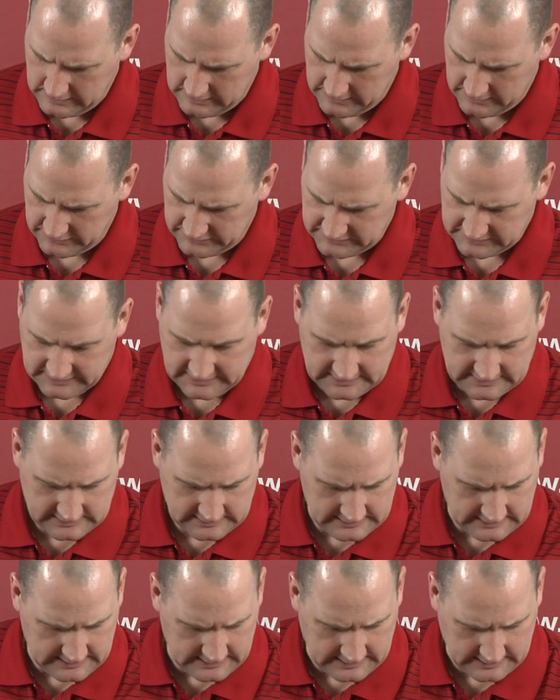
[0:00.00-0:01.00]
Their
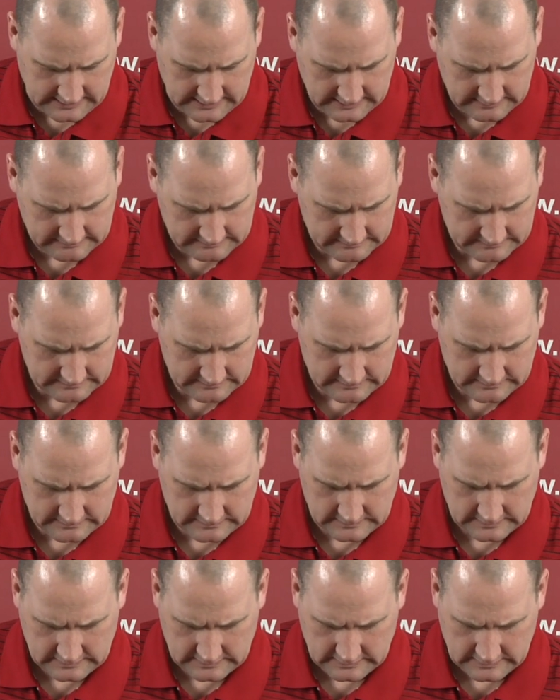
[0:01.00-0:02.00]
season, I
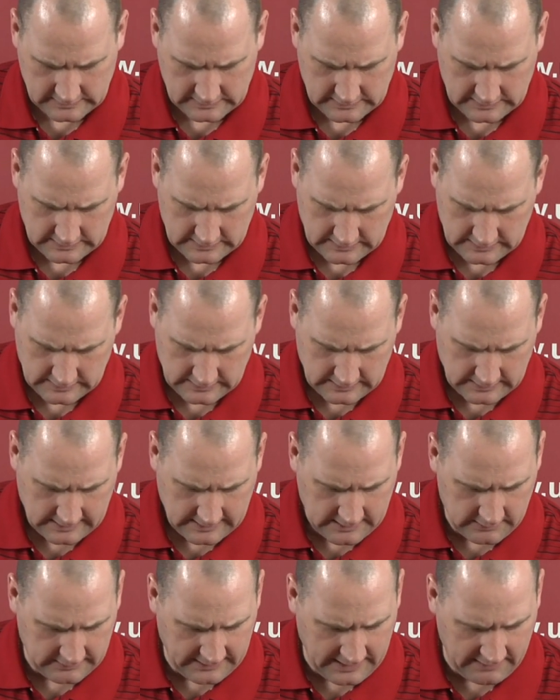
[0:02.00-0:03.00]

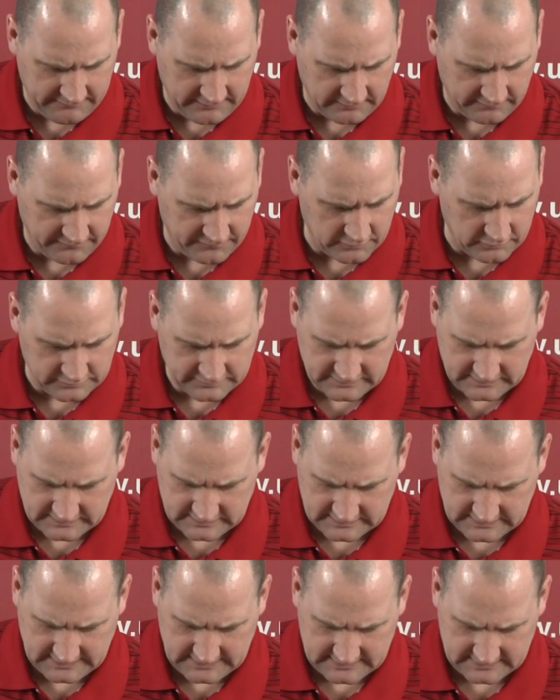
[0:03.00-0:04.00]
don't have their full
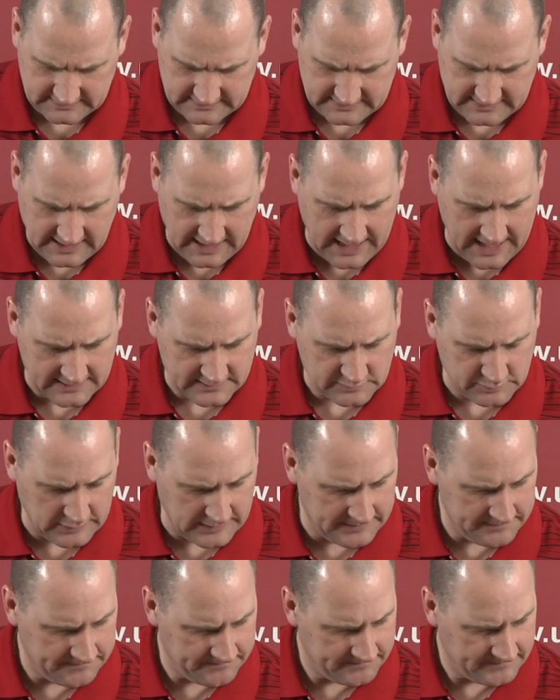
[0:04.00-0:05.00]
season stats,
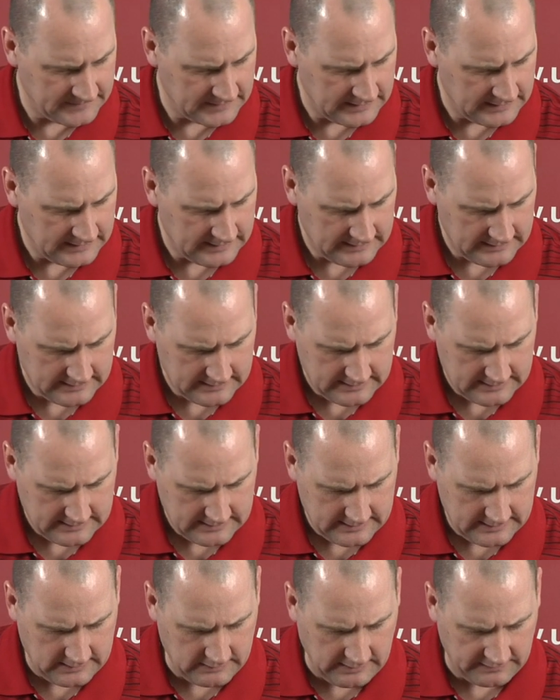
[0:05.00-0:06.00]
but,
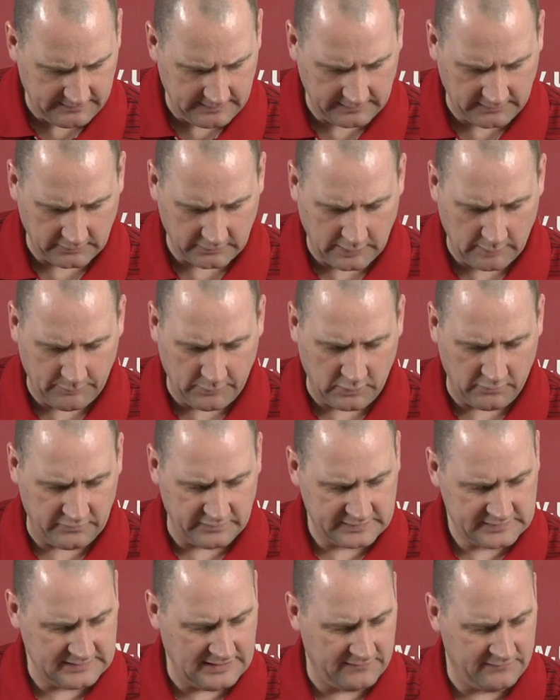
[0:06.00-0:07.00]
you know, I think they're up
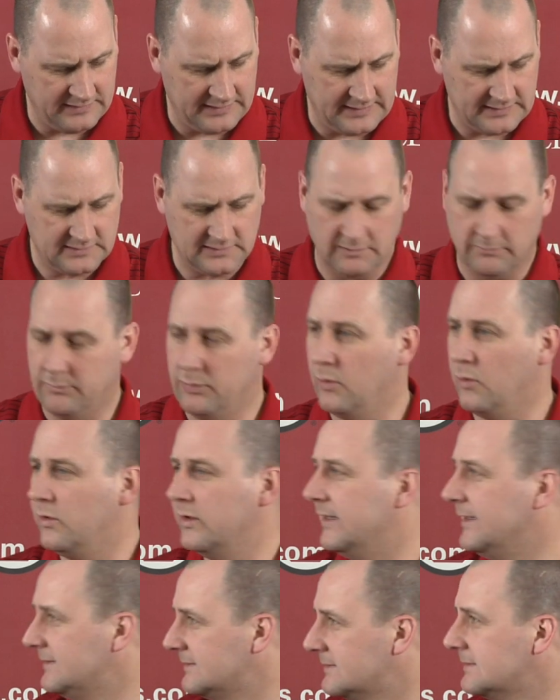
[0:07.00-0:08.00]
over 70-some
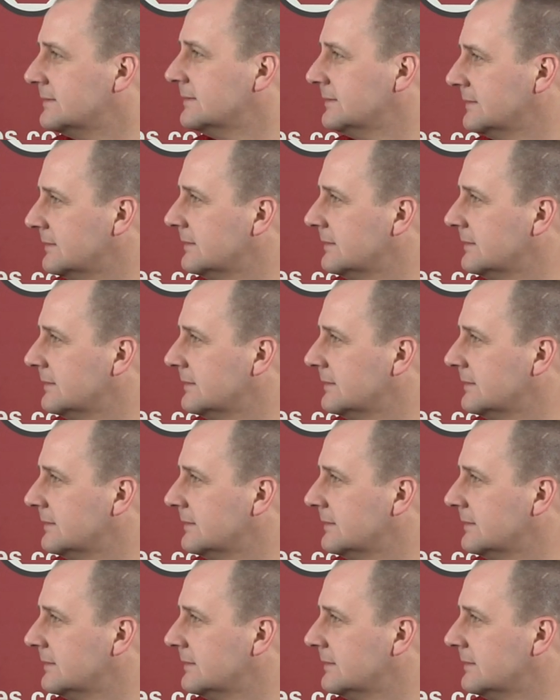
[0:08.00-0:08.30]
points,